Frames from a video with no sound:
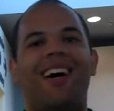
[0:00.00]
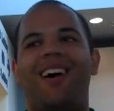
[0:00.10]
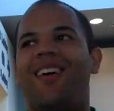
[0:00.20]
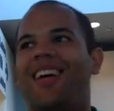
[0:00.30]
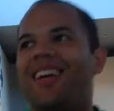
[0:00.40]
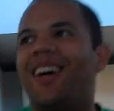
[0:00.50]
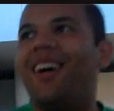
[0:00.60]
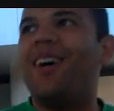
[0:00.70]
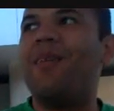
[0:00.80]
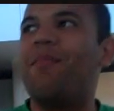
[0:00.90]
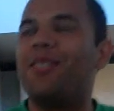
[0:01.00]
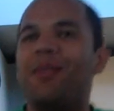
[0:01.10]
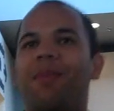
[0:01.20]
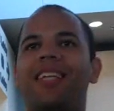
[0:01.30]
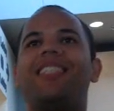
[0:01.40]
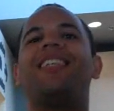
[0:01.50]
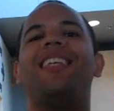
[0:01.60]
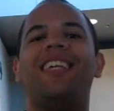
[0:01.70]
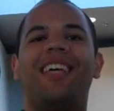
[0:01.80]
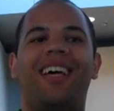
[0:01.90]
All right. So
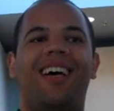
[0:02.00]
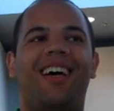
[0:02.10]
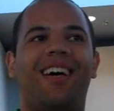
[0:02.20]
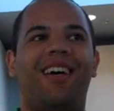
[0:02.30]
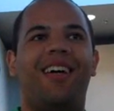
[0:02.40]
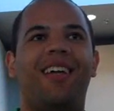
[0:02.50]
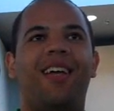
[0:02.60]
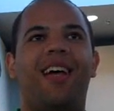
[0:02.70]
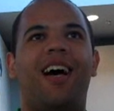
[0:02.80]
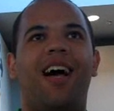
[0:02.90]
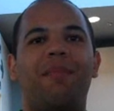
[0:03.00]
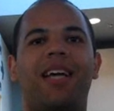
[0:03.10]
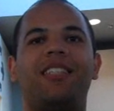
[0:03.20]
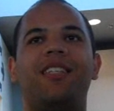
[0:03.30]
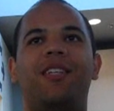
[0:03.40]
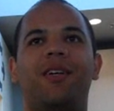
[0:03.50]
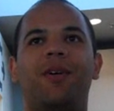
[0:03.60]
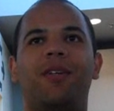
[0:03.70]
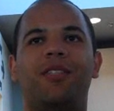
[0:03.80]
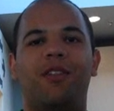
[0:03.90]
basically, I'm X and
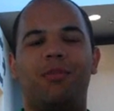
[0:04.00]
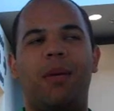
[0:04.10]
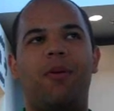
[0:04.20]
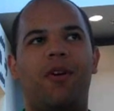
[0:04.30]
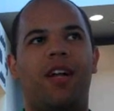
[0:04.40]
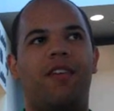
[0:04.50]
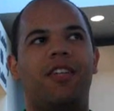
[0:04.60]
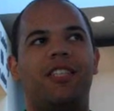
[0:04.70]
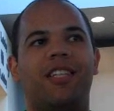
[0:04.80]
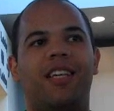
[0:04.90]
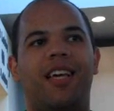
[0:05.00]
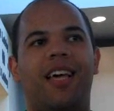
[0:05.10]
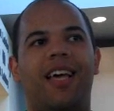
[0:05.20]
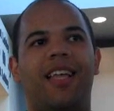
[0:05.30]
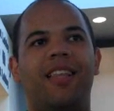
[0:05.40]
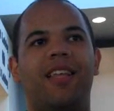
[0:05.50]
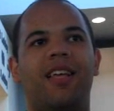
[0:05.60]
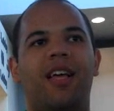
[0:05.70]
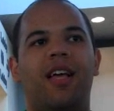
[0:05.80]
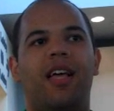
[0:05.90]
2, and so is my opponent, obviously, and
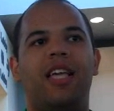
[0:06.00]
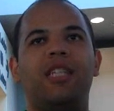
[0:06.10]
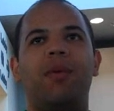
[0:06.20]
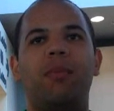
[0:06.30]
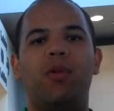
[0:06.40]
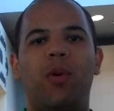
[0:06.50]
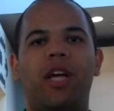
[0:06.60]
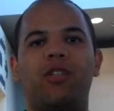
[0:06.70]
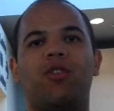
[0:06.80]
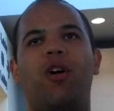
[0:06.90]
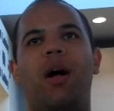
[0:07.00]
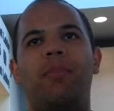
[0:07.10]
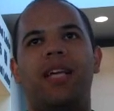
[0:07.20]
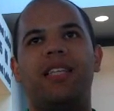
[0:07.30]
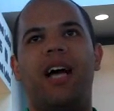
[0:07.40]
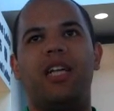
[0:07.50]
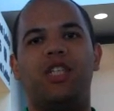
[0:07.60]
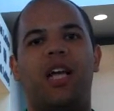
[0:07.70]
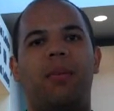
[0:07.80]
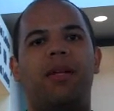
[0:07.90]
he's playing Blue White Control. I'm playing Naya
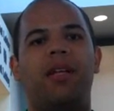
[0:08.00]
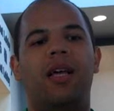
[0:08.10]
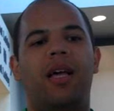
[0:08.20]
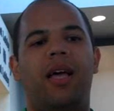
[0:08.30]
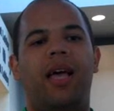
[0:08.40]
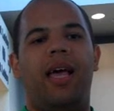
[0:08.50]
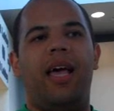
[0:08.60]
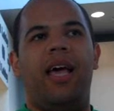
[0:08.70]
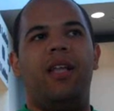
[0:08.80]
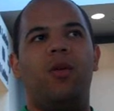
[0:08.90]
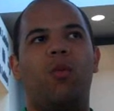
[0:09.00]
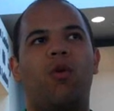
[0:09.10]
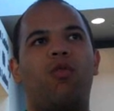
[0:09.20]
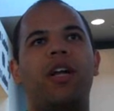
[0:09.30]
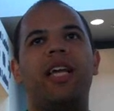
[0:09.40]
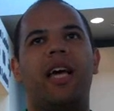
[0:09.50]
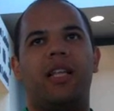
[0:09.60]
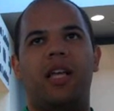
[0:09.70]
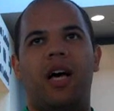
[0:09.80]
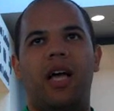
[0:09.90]
Shaman, and we're running out
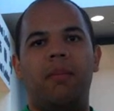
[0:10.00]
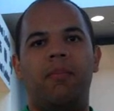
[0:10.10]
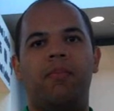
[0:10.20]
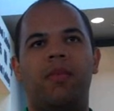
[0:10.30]
of time.